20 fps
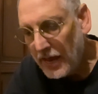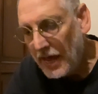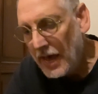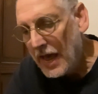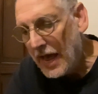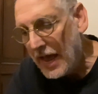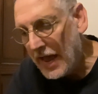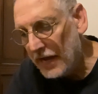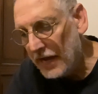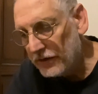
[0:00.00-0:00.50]

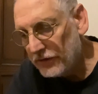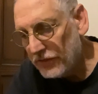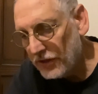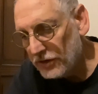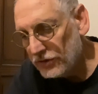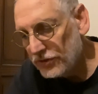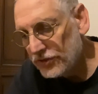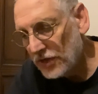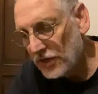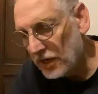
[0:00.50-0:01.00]
And their
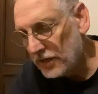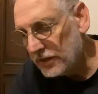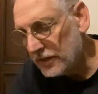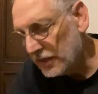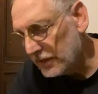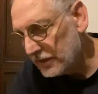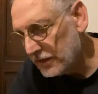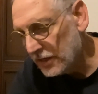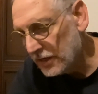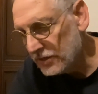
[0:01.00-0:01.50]
sun
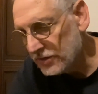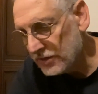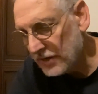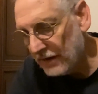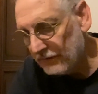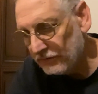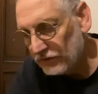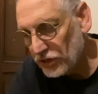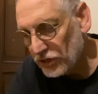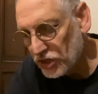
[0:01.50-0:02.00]
does
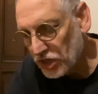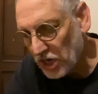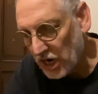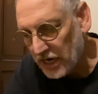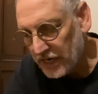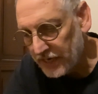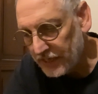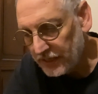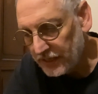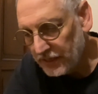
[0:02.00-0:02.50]
never
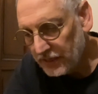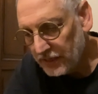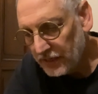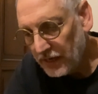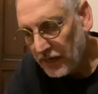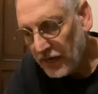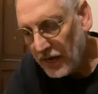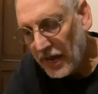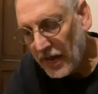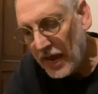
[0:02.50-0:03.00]
shine,
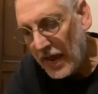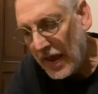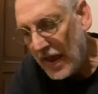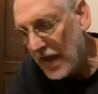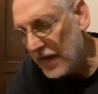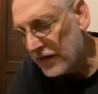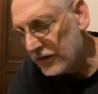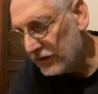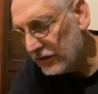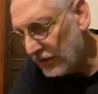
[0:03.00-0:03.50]

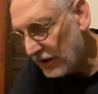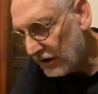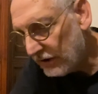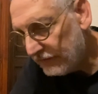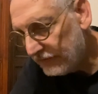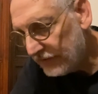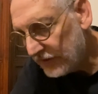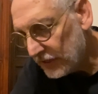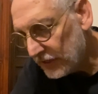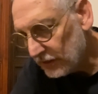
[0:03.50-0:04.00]
and their
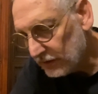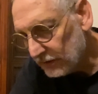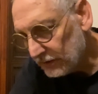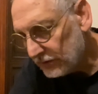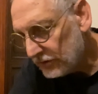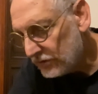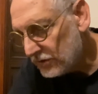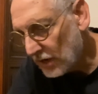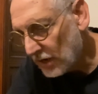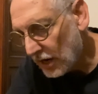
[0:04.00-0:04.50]

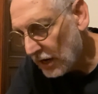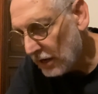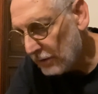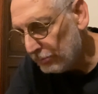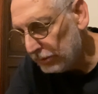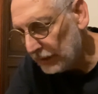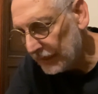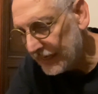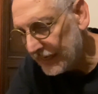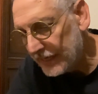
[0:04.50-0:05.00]
fields are
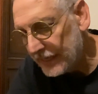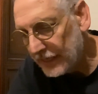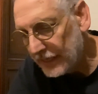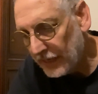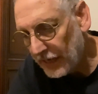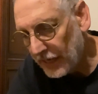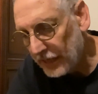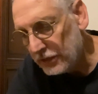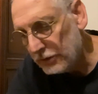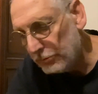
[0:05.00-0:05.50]
bleak
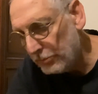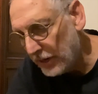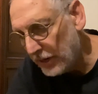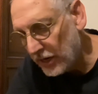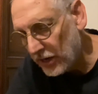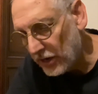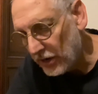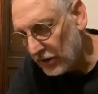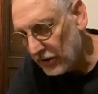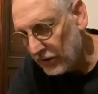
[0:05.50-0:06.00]
and
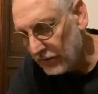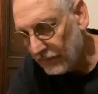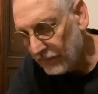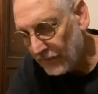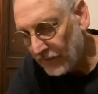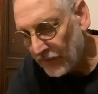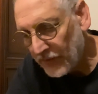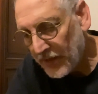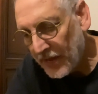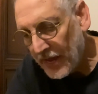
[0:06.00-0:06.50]
bare,
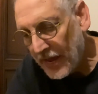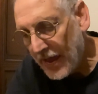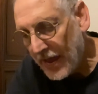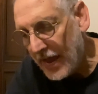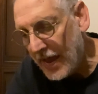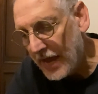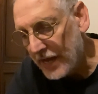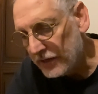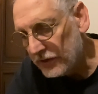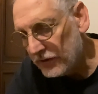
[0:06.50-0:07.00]

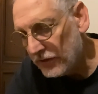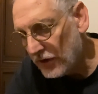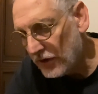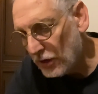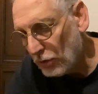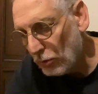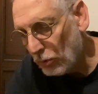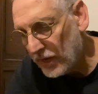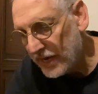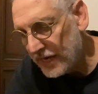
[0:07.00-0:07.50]
and their
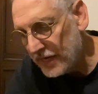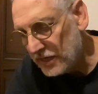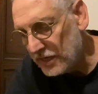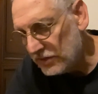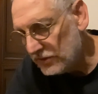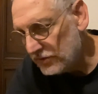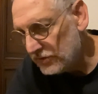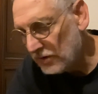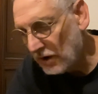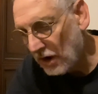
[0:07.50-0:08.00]

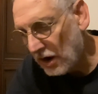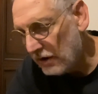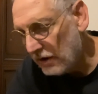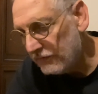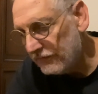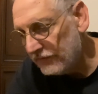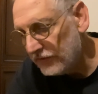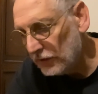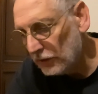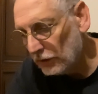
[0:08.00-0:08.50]
ways are
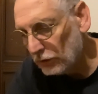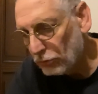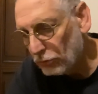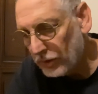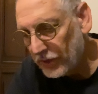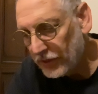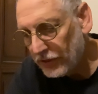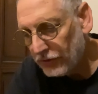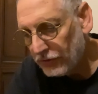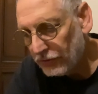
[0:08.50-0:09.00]
filled
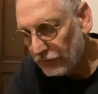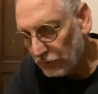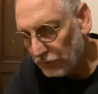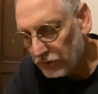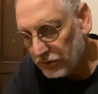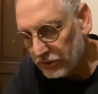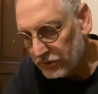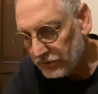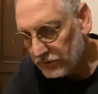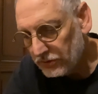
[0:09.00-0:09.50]
with
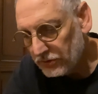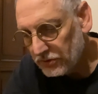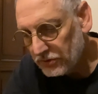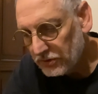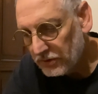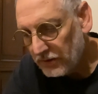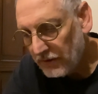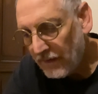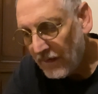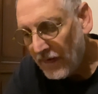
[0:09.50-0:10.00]
thorns.
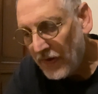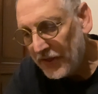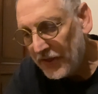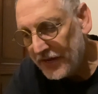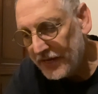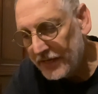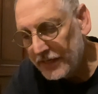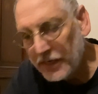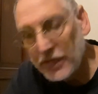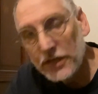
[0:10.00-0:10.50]

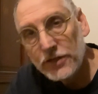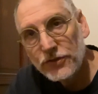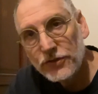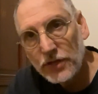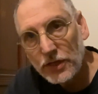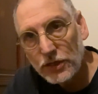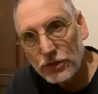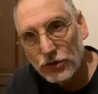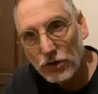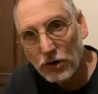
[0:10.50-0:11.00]
It is
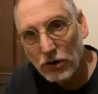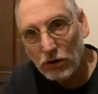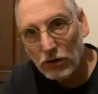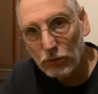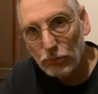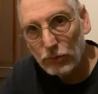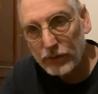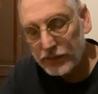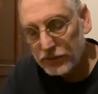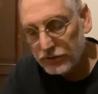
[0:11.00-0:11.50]
eternal
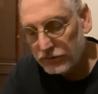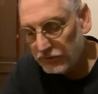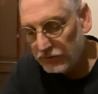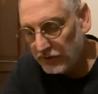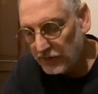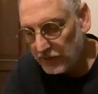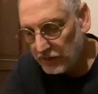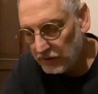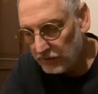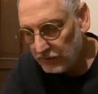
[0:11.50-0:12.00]
winter
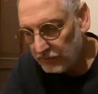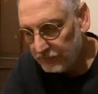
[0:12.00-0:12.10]
there.